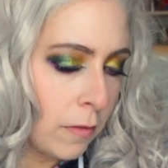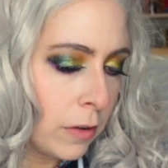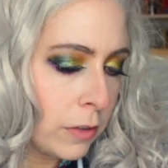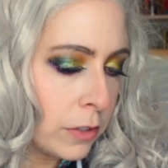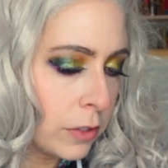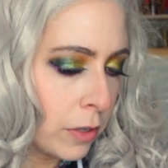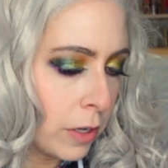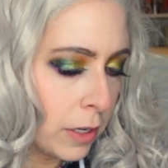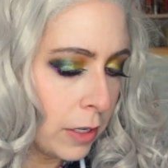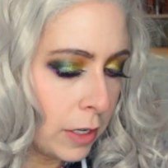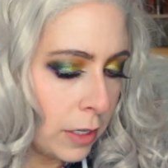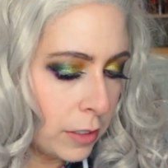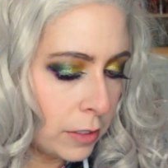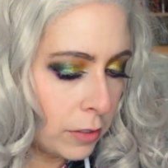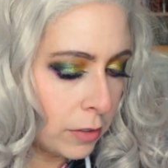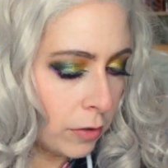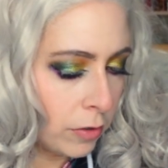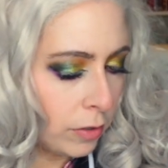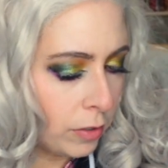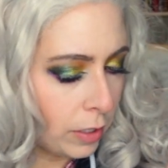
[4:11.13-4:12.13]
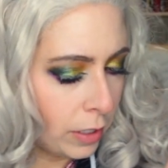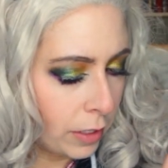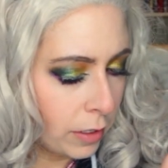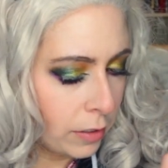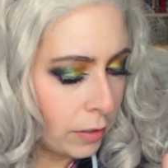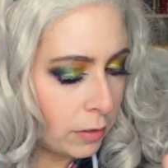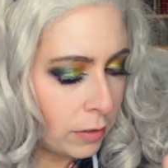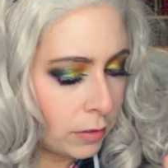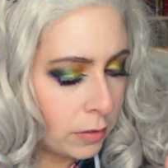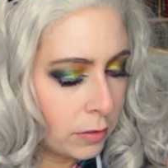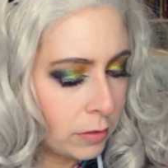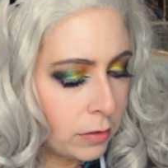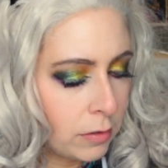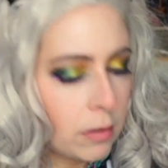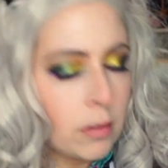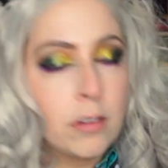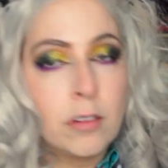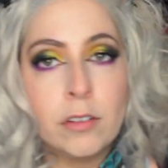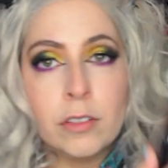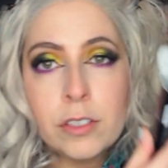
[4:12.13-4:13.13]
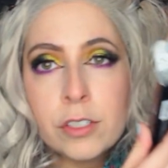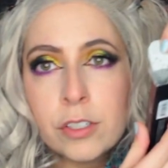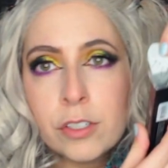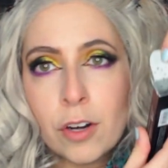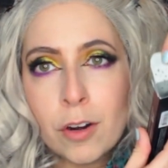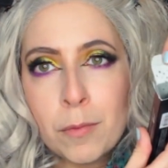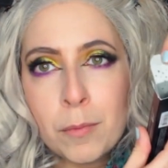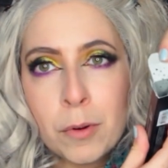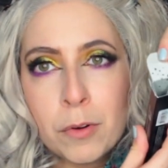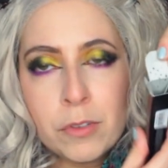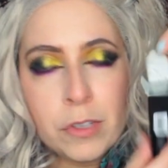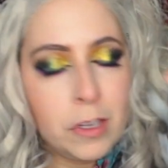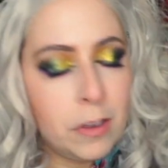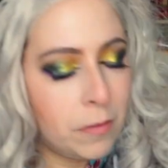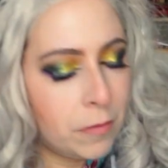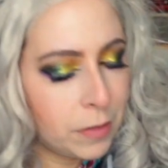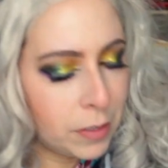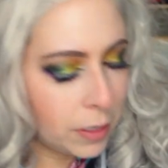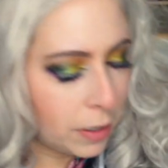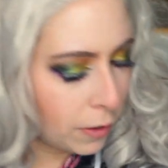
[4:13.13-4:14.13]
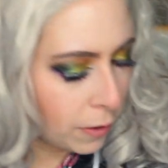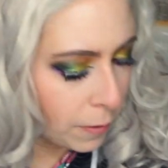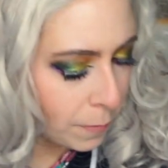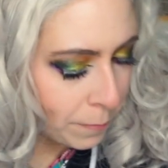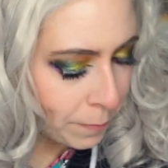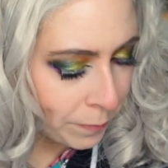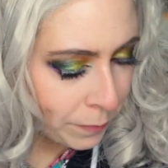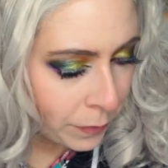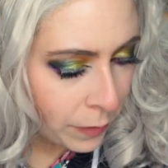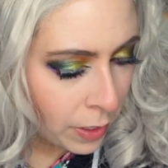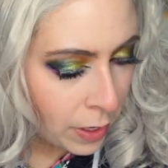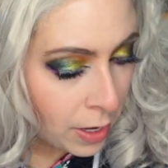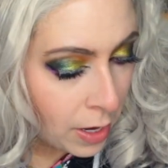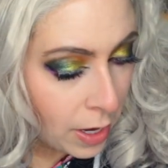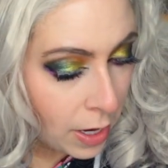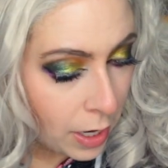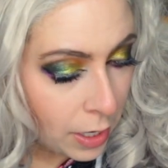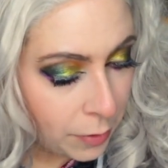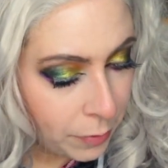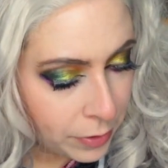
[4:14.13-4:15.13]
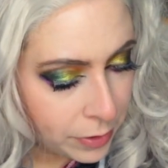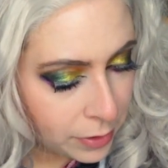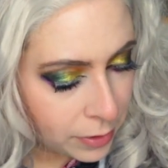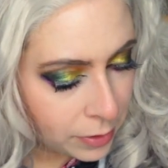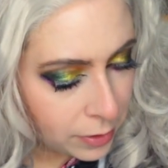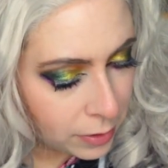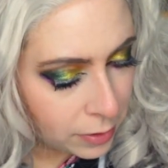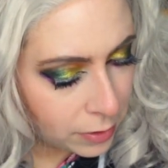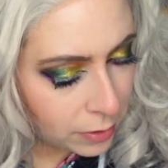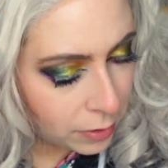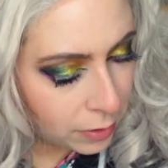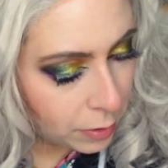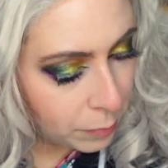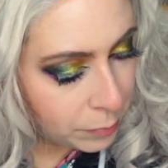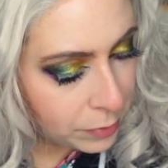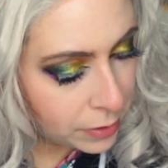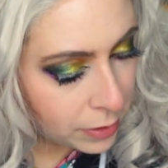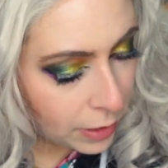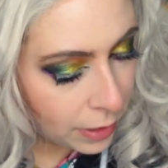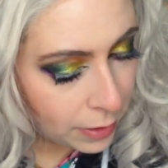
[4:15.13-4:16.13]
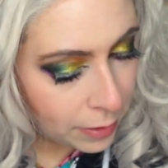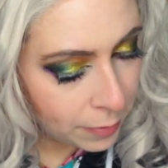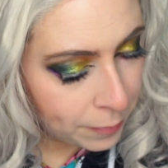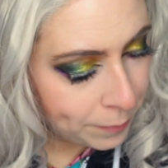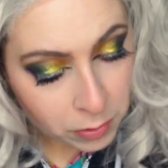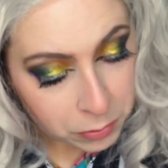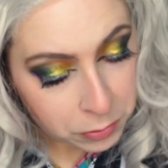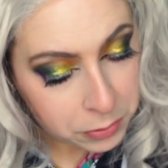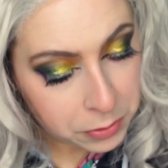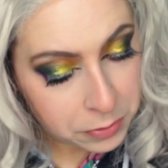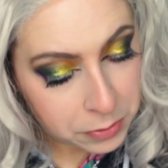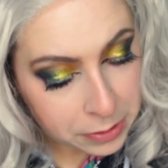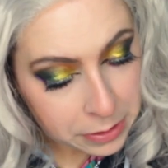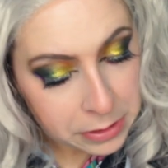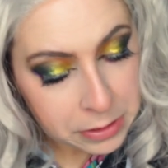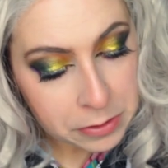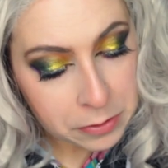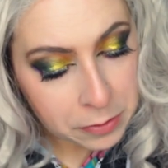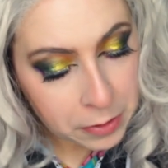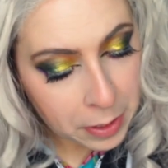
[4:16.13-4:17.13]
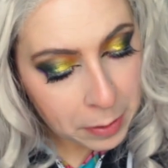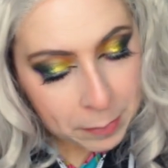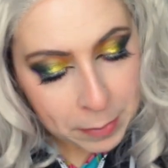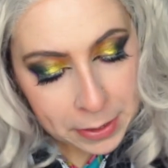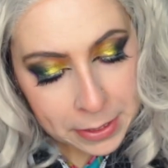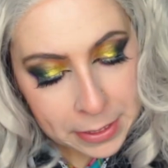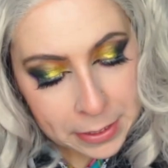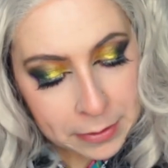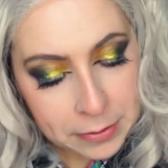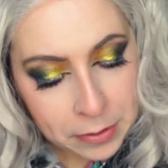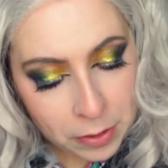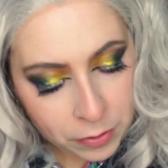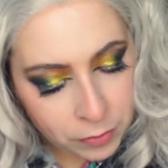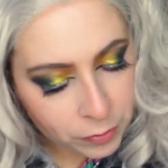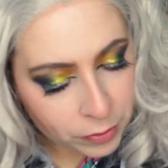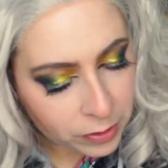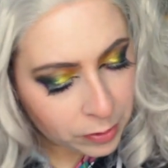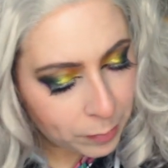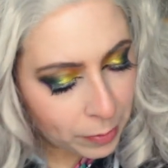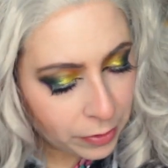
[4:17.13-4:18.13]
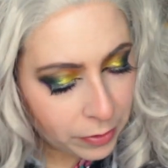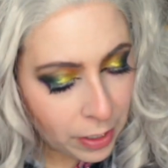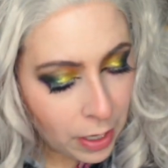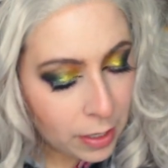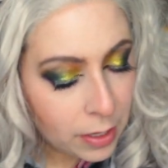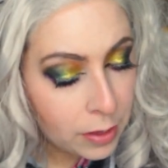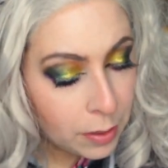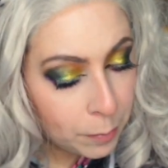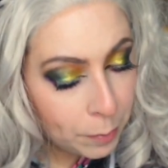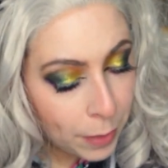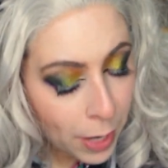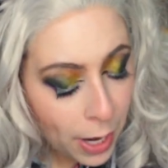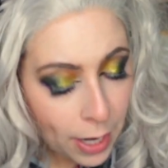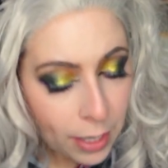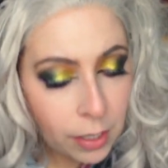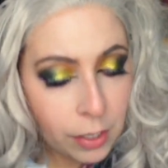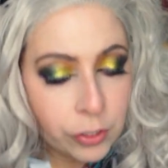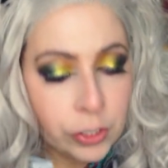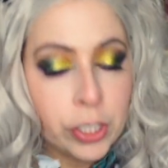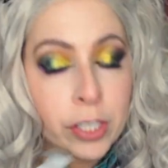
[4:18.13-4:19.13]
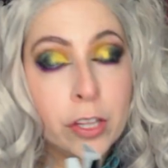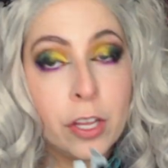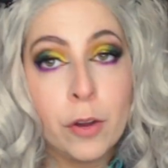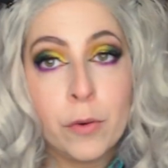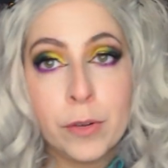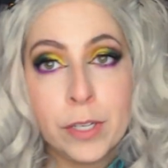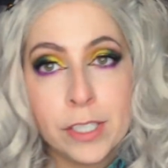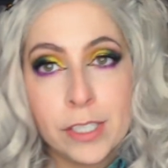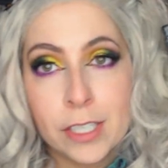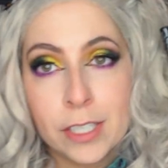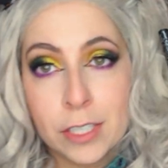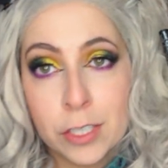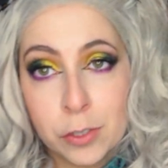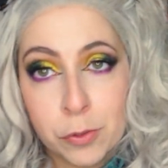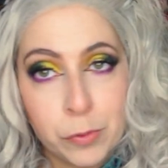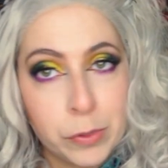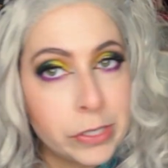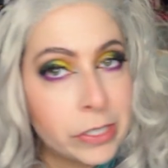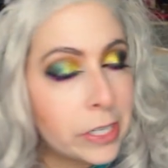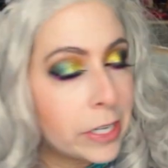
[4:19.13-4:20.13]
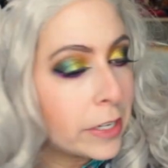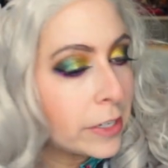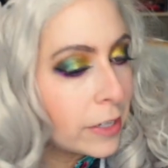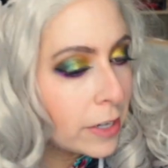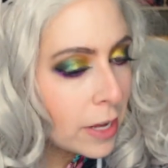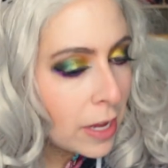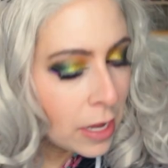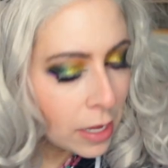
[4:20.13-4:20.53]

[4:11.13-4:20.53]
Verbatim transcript: Also got nice little like little star motif in here. Anyways, this is the lipstick. Also says her name on here. Not thrilled about that. The packaging though is exquisite.